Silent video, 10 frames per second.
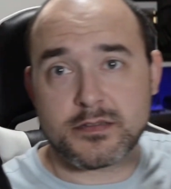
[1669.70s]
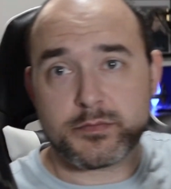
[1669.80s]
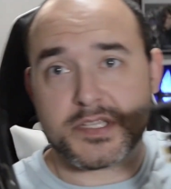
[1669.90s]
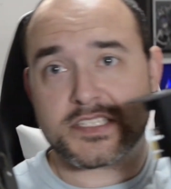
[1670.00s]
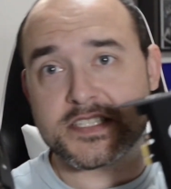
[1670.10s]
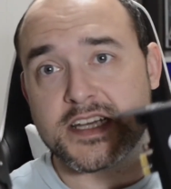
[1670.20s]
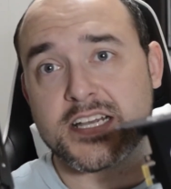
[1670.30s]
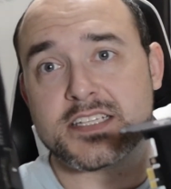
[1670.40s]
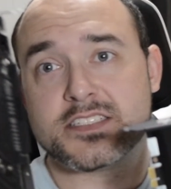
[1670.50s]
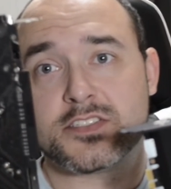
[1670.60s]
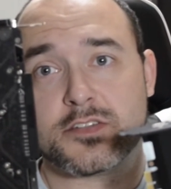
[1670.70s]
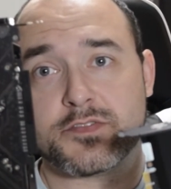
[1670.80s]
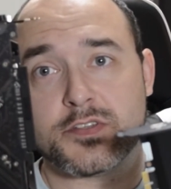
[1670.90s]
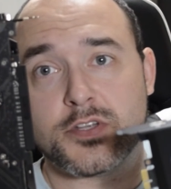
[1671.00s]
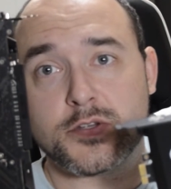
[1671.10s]
PCI. So if
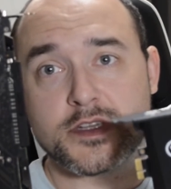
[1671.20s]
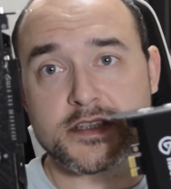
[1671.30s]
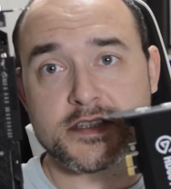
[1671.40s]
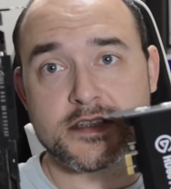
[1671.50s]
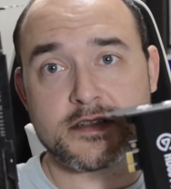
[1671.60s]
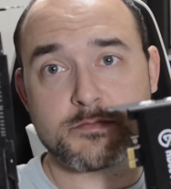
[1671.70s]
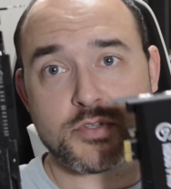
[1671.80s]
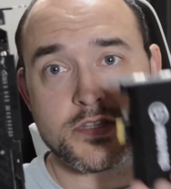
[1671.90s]
you notice, put